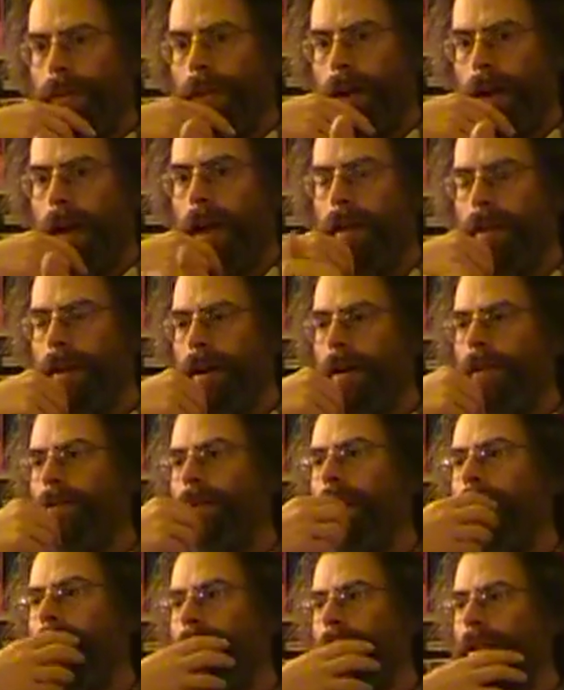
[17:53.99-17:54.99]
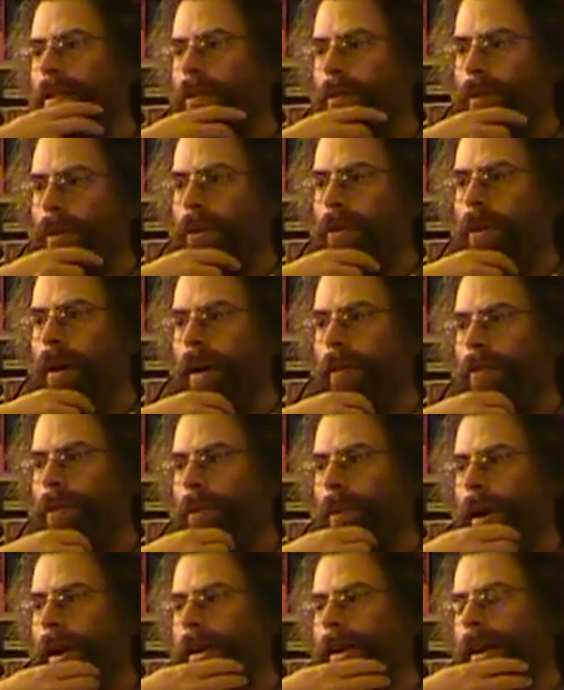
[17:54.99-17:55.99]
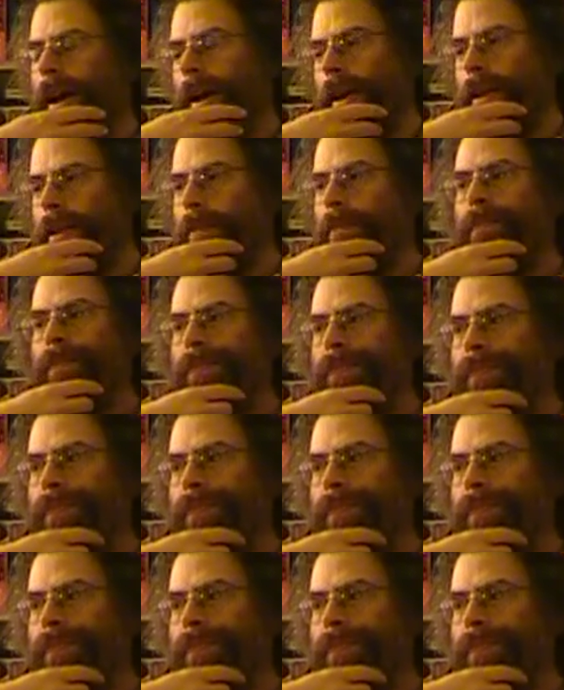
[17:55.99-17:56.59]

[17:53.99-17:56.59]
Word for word: that it has enough dice, or you have the right dice